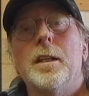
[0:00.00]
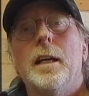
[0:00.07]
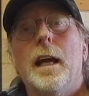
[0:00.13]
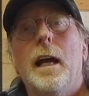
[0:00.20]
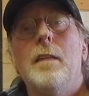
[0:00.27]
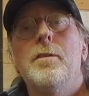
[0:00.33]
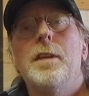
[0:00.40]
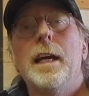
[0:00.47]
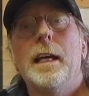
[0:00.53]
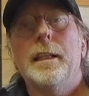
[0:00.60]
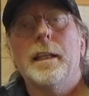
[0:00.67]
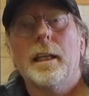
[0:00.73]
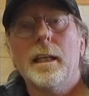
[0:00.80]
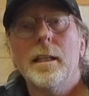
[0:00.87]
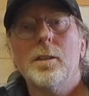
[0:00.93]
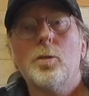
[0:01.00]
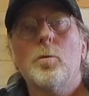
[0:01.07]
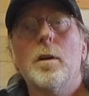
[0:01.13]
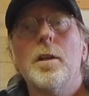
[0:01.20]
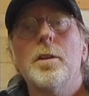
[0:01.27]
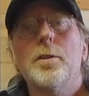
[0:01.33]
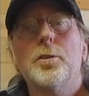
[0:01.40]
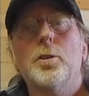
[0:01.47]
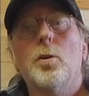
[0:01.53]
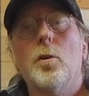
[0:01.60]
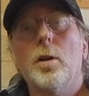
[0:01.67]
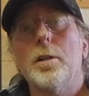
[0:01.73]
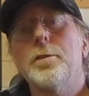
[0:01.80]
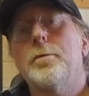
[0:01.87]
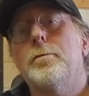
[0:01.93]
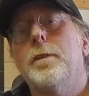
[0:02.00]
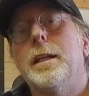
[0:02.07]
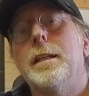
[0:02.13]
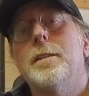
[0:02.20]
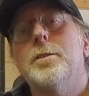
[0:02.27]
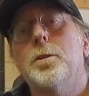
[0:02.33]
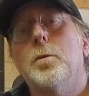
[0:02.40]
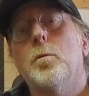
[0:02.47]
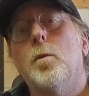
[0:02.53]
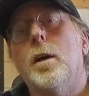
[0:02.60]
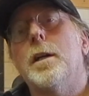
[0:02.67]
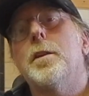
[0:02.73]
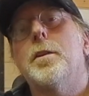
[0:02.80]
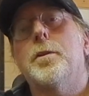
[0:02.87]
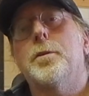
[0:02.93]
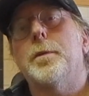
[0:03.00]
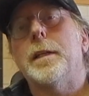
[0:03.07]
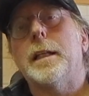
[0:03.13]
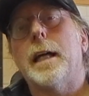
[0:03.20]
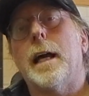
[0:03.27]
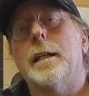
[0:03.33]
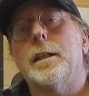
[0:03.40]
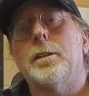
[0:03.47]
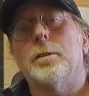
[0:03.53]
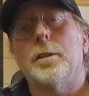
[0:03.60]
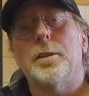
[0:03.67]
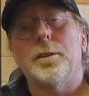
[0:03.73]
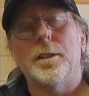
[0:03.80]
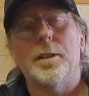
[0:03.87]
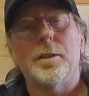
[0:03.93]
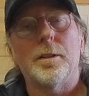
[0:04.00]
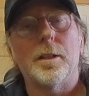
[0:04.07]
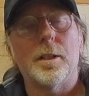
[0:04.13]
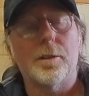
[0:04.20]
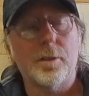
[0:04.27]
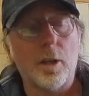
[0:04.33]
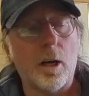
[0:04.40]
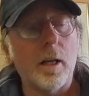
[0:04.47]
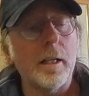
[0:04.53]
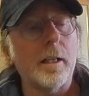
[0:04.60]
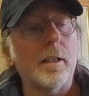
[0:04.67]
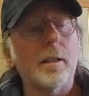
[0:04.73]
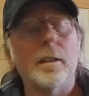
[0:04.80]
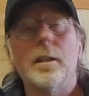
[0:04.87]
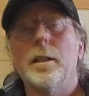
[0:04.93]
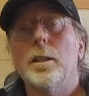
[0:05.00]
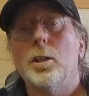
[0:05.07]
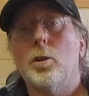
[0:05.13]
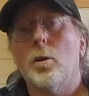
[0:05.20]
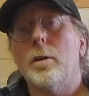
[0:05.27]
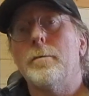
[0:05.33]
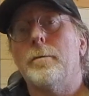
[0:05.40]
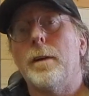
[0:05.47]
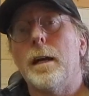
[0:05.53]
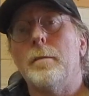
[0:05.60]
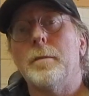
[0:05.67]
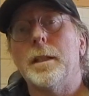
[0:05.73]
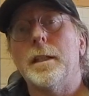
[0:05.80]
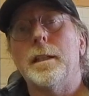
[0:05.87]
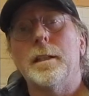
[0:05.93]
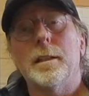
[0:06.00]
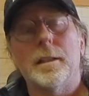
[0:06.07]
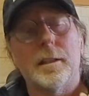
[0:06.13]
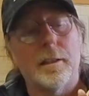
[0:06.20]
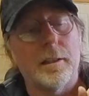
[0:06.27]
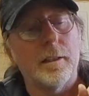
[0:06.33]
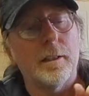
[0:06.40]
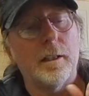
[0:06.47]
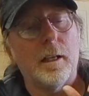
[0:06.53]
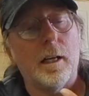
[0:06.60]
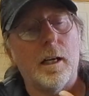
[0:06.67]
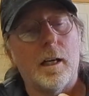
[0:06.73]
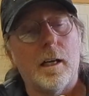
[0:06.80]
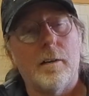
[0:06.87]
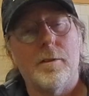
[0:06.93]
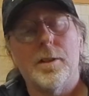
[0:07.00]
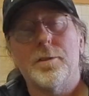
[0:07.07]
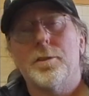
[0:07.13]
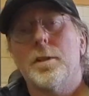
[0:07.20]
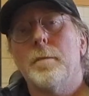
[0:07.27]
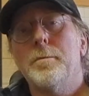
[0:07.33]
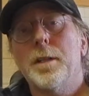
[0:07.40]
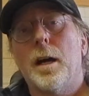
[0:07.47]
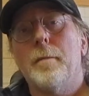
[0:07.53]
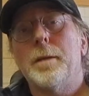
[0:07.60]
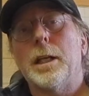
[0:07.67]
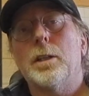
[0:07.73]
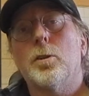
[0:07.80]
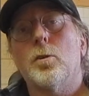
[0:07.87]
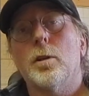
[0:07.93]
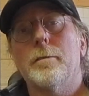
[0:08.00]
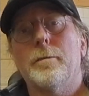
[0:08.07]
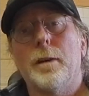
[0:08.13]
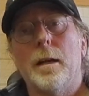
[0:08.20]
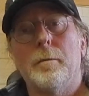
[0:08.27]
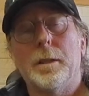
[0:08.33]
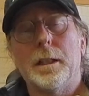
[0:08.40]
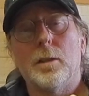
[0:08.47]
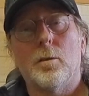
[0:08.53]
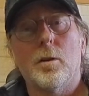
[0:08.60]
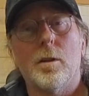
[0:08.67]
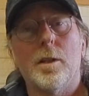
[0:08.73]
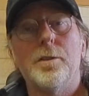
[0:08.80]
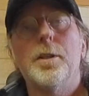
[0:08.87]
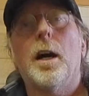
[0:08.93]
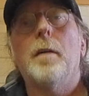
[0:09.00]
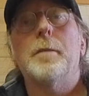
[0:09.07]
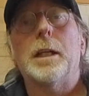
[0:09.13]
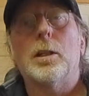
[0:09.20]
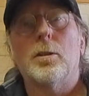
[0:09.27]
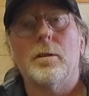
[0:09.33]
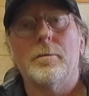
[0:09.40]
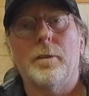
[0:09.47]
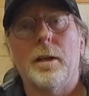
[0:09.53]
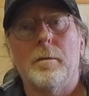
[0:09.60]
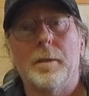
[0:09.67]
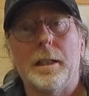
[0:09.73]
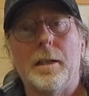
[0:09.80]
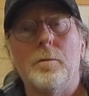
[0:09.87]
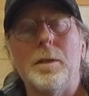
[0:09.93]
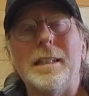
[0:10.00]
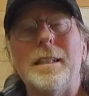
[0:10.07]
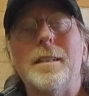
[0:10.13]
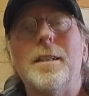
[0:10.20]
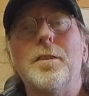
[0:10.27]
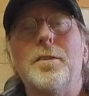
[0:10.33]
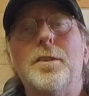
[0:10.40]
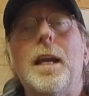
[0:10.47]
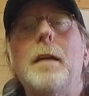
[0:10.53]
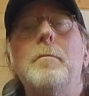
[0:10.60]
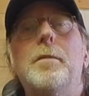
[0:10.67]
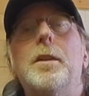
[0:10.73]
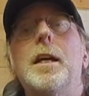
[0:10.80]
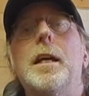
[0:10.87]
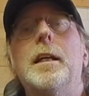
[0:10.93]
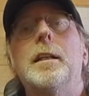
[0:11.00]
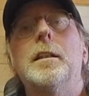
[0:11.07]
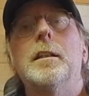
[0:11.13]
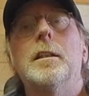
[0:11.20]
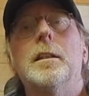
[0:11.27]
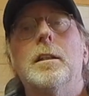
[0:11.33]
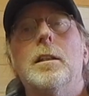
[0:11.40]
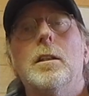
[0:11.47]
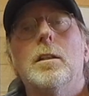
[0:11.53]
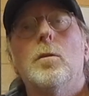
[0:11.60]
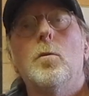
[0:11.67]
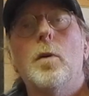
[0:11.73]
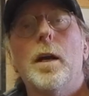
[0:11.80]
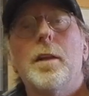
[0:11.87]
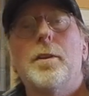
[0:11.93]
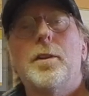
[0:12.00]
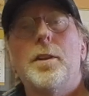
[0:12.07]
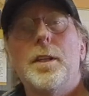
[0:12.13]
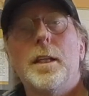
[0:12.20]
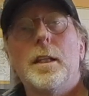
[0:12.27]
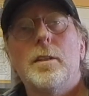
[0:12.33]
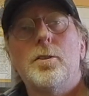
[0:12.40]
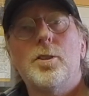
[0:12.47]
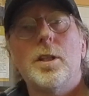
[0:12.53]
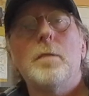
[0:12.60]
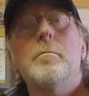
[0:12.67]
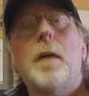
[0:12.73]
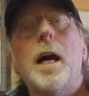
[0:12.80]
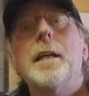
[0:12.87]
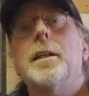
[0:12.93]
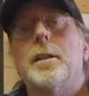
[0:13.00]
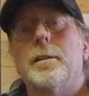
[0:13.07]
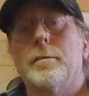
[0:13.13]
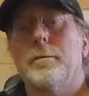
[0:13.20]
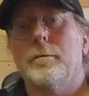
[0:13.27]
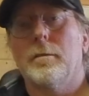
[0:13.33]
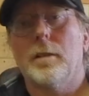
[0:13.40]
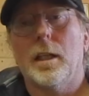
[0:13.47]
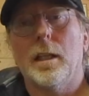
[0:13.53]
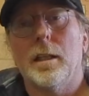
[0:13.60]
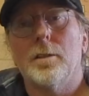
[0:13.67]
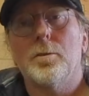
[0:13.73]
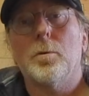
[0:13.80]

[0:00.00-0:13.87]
And then each one of those chords fit into one of the three categories, either the tonic chord family, the subdominant chord family, or the dominant chord family. And we did the same thing with the G minor key as